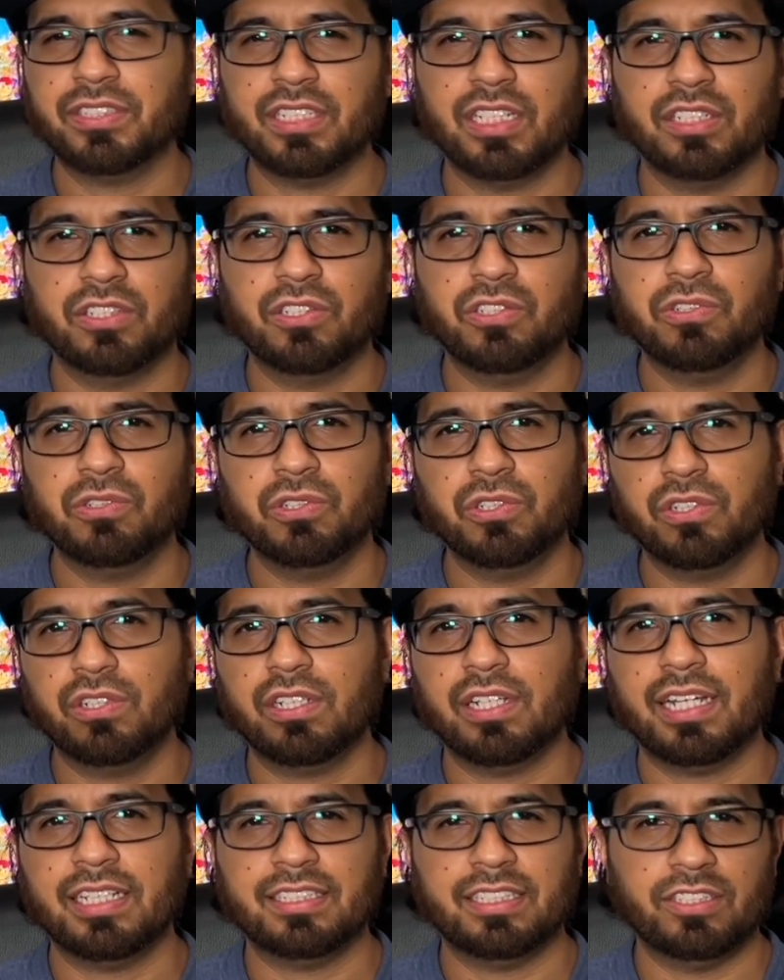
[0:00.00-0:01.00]
that do
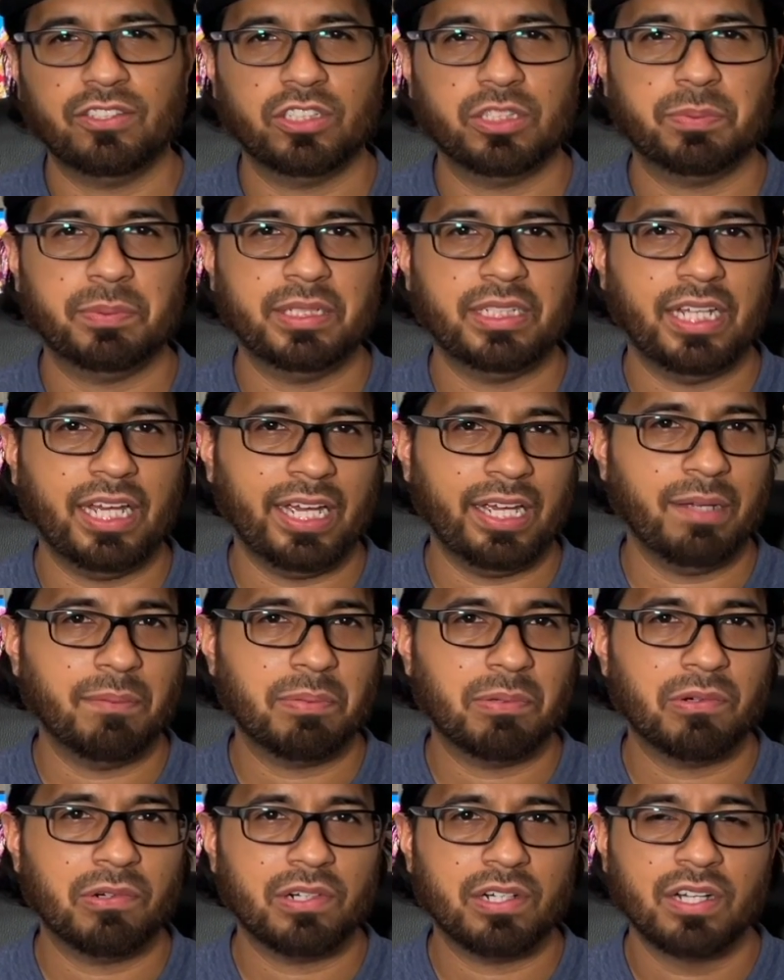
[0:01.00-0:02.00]
utilize the USB-A
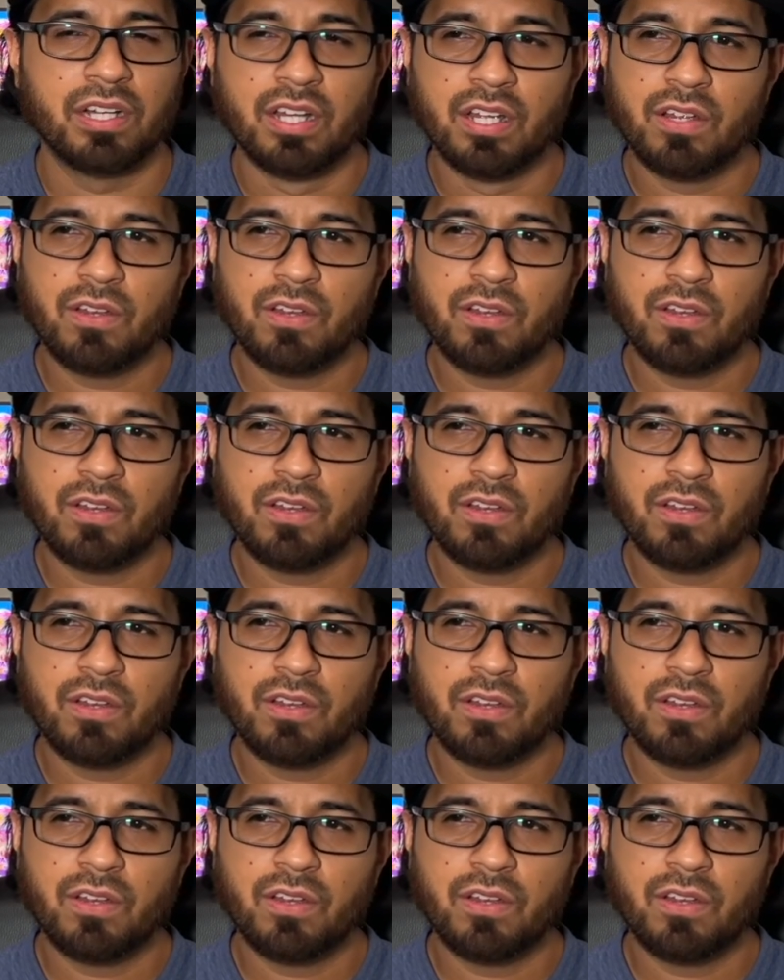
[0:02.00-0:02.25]
port.